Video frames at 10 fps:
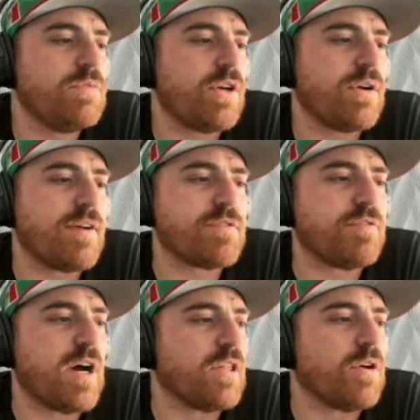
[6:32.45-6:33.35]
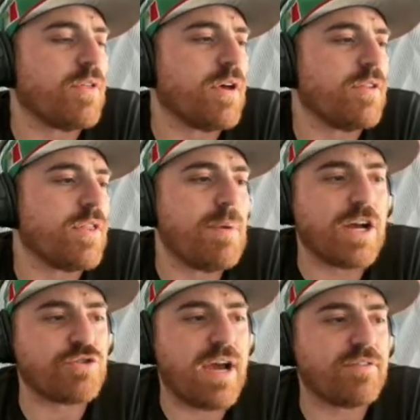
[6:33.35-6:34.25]
You don't have to follow the
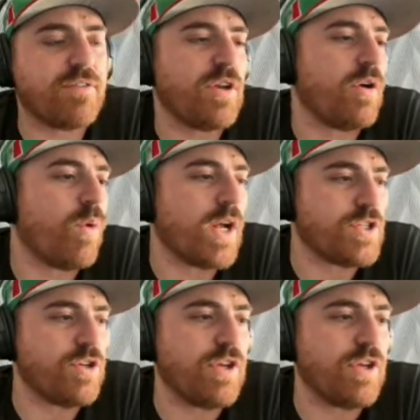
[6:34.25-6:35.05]
mock draft if you don't want to.